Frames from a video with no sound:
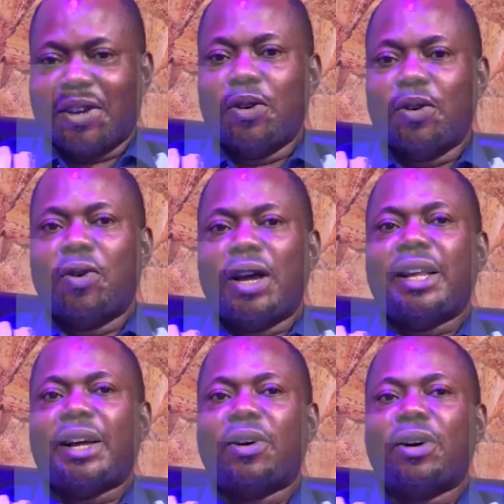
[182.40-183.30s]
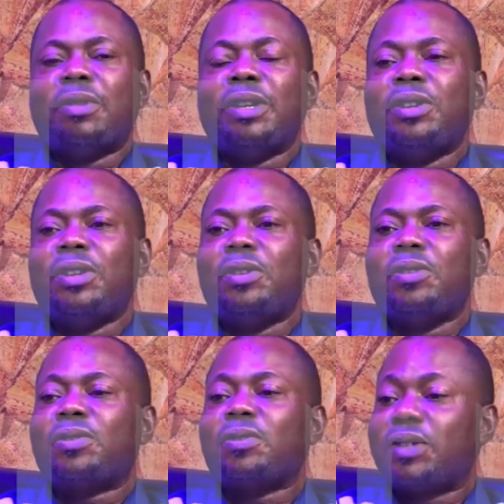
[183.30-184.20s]
know, when they come, you know,
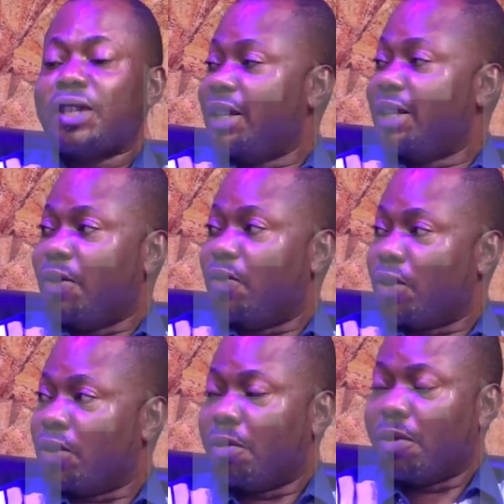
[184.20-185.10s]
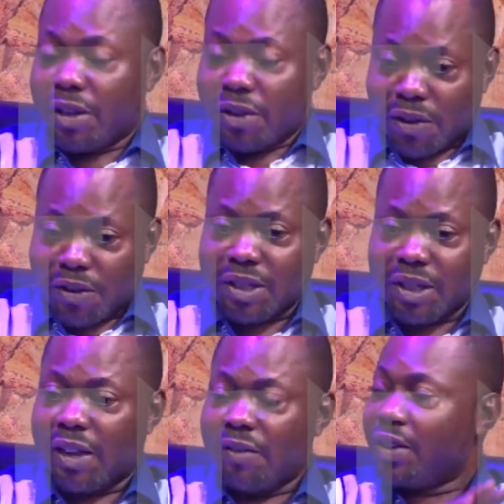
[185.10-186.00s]
you've seen it before. Somebody comes
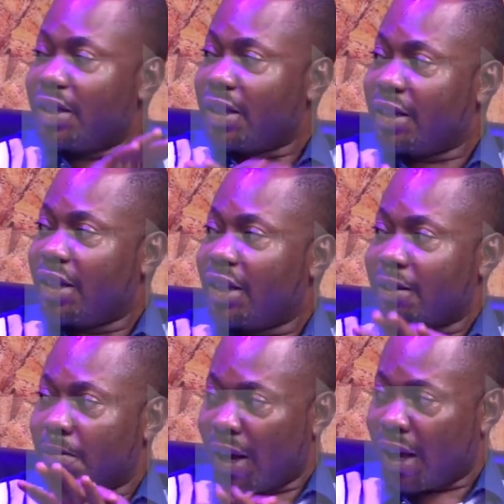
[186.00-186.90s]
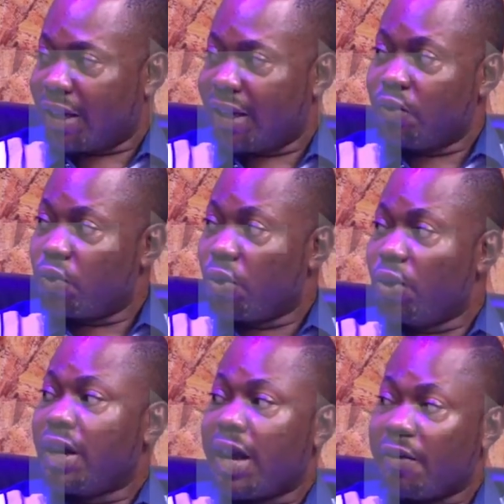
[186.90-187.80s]
in, everything is blank. They've
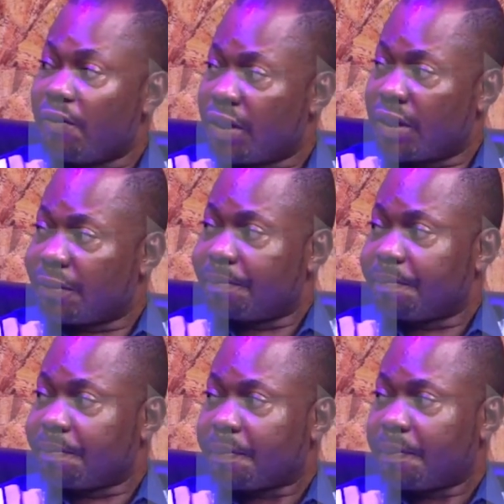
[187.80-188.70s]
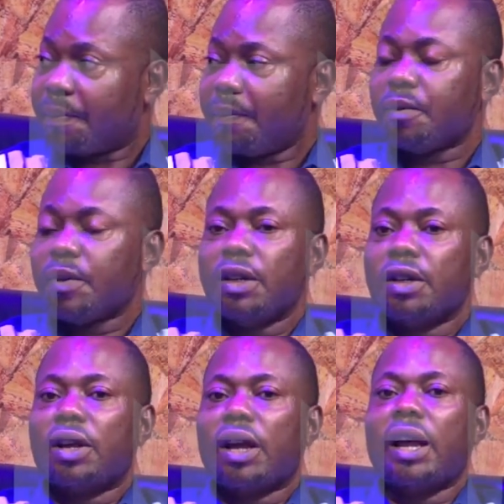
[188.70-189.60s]
stolen everything.
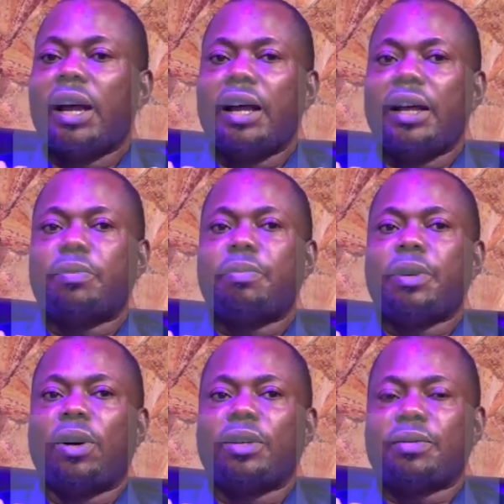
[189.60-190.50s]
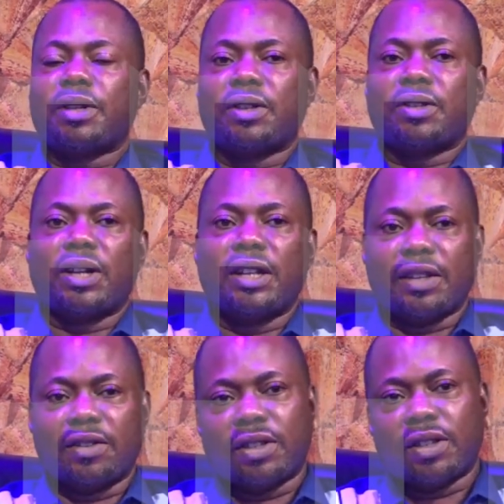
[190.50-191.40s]
Especially on
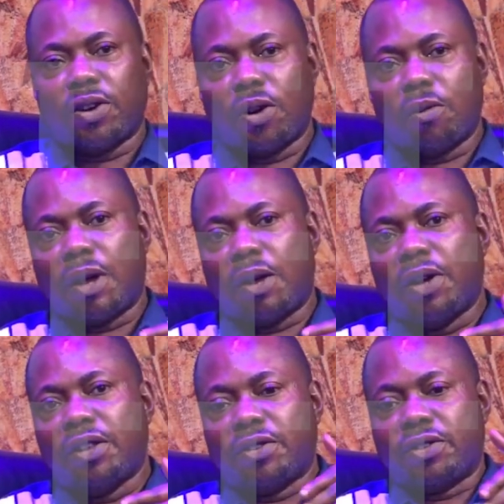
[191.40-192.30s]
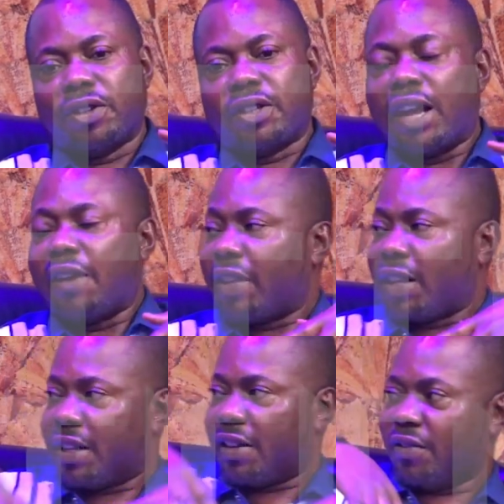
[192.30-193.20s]
Sundays, you see, on my way to church,
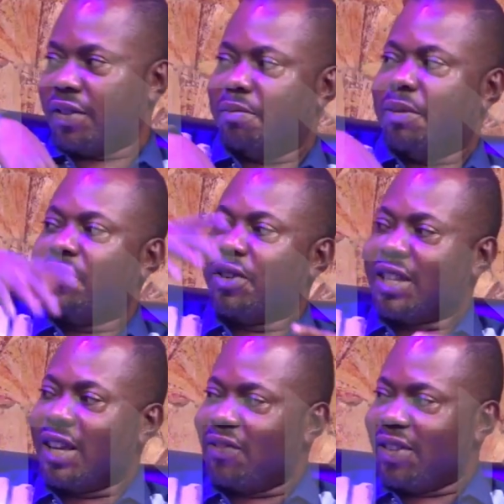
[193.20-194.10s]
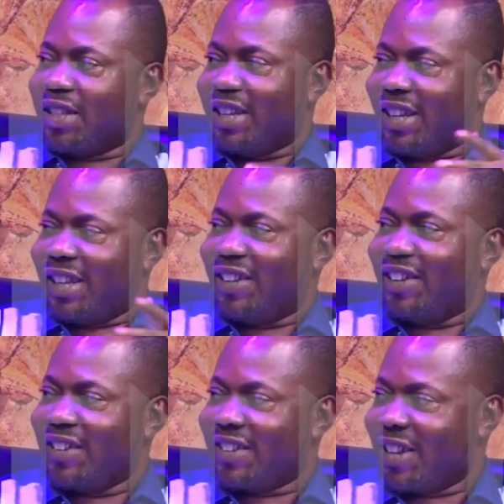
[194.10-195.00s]
after service, before service, you
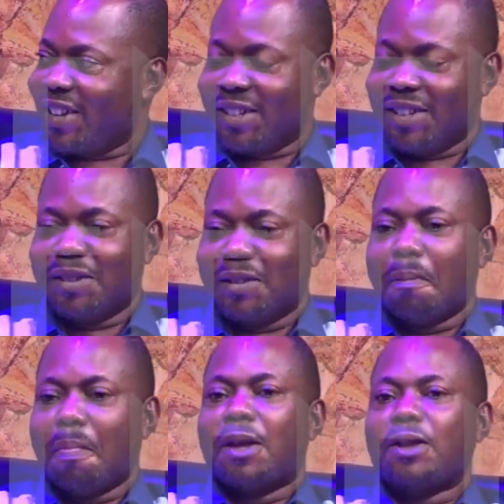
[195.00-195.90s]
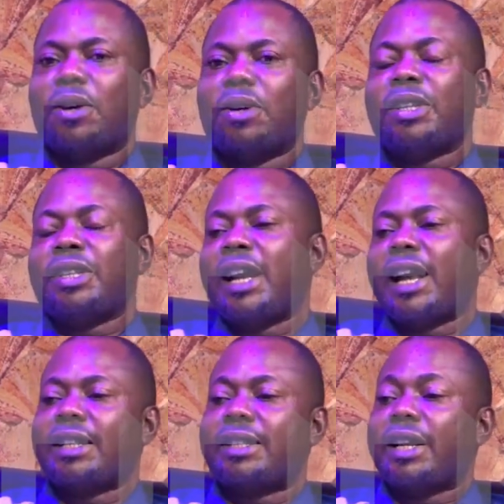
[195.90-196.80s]
know, that kind of thing. So
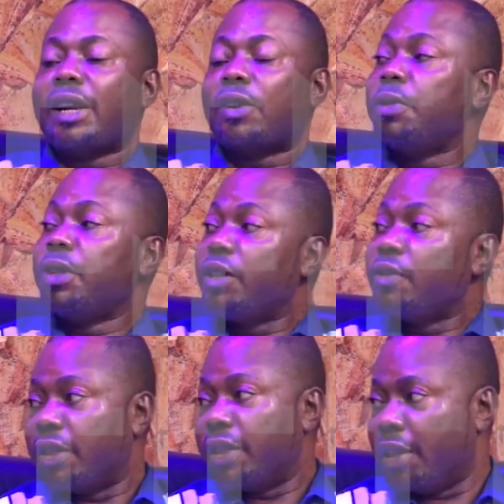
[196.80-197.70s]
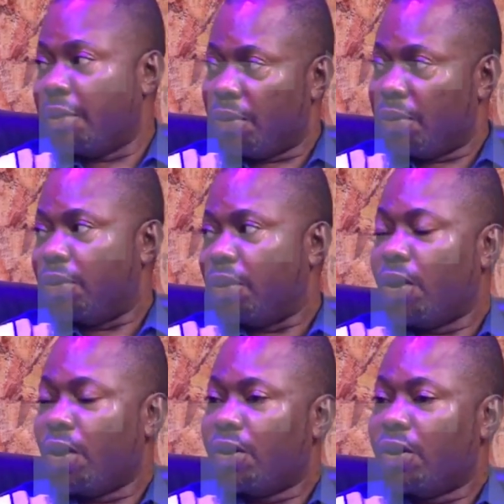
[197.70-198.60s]
there could be thieves in the neighborhood,
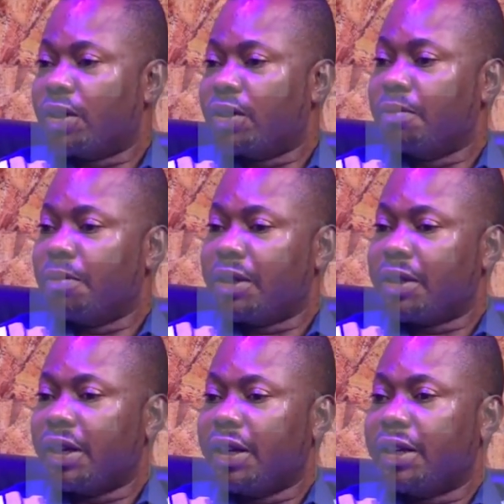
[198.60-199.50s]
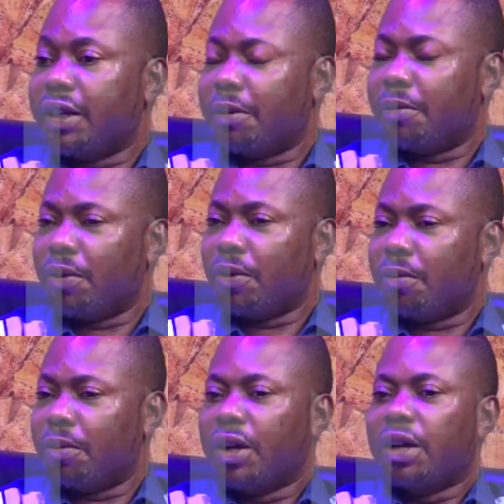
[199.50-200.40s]
or not necessarily in the neighborhood.
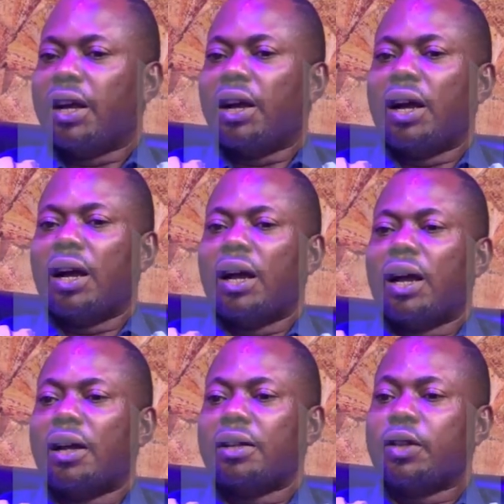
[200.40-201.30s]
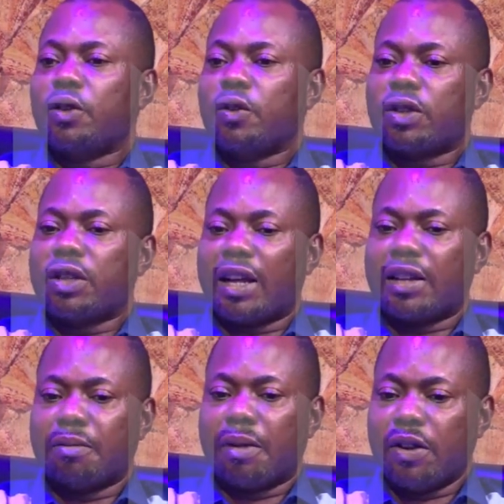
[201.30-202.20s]
Teach
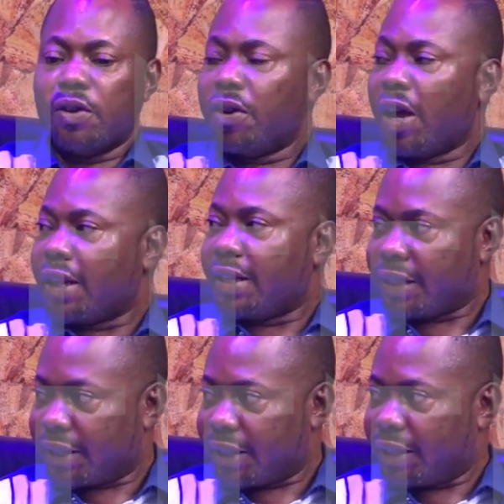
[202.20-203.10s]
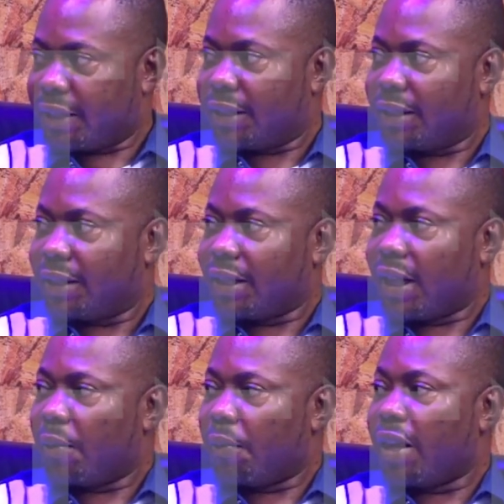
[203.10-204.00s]
that might know your address
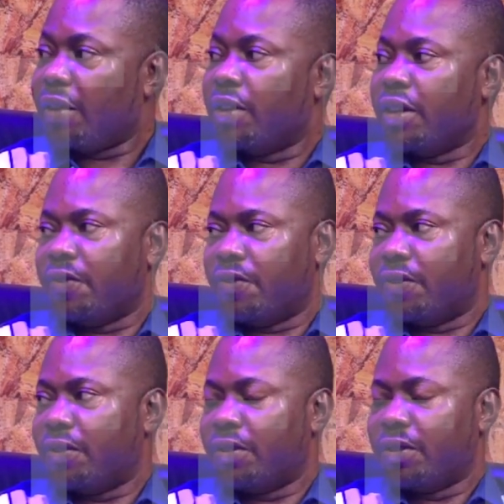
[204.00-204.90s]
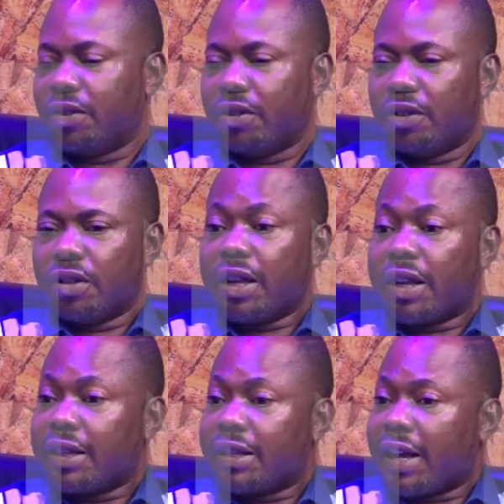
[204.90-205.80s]
and where you live. They
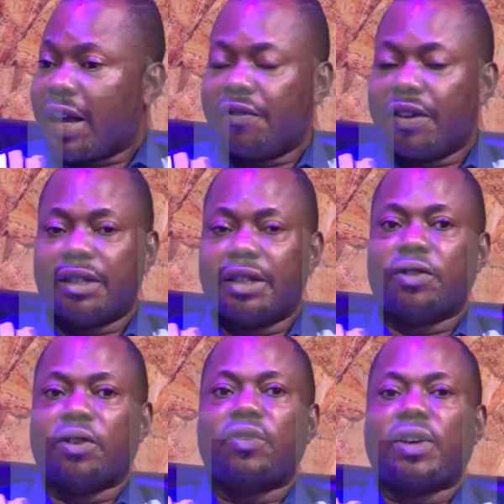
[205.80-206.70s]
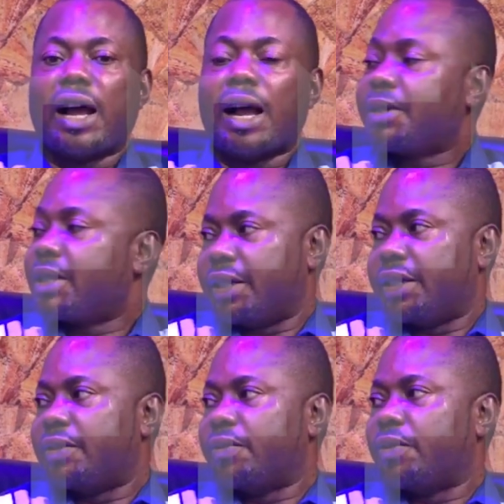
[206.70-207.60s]
can take advantage of your
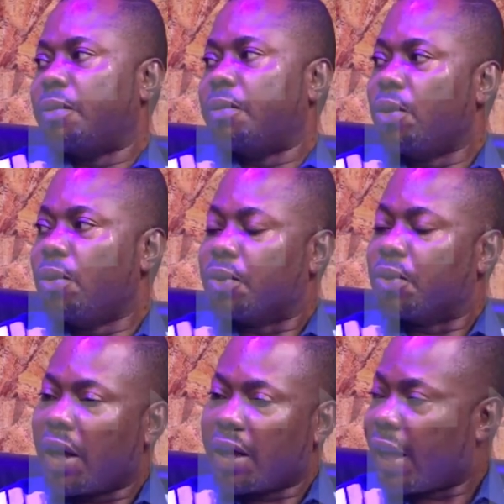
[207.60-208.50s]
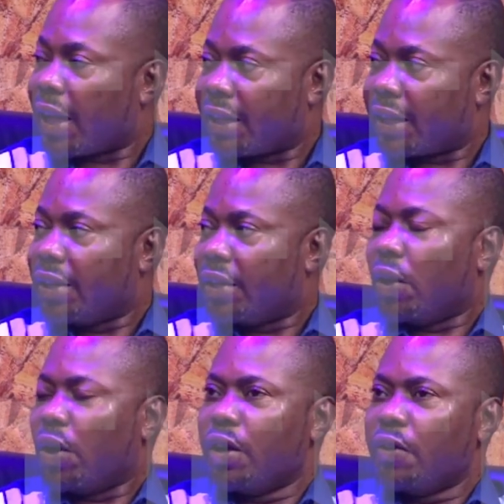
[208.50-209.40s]
absence from home to attack.
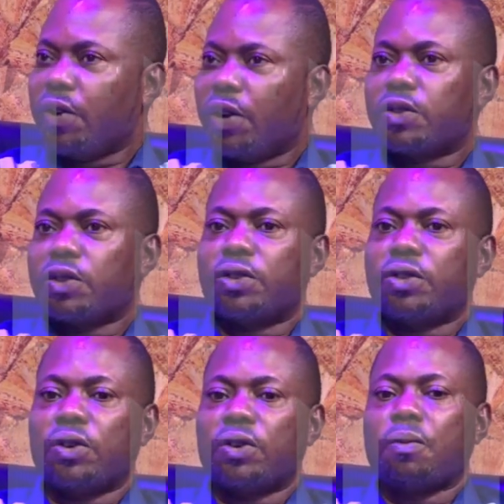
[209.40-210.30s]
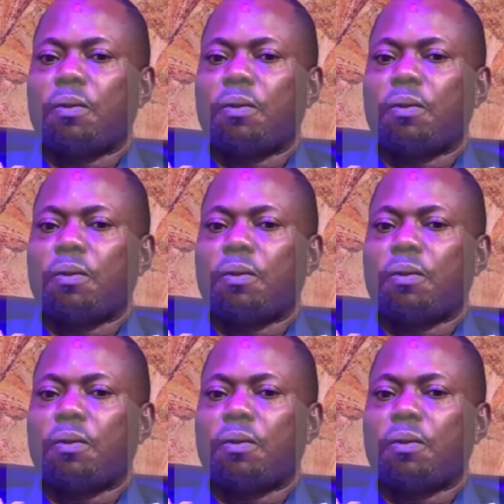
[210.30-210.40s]
Or if you also show